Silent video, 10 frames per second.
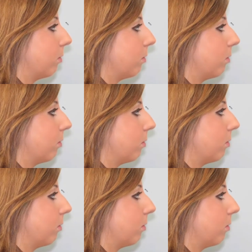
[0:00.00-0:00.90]
I really
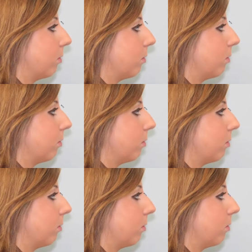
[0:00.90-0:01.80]
liked the computer
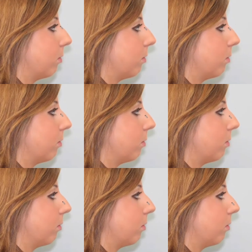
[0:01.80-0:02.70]
imaging. I think it
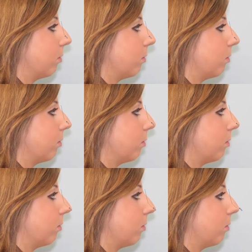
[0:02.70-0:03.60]
gave me a realistic
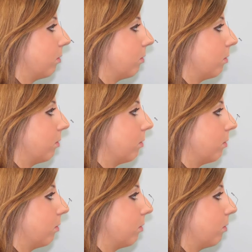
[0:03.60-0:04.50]
sense of what I'm going to
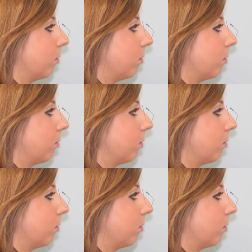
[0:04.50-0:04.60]
look like,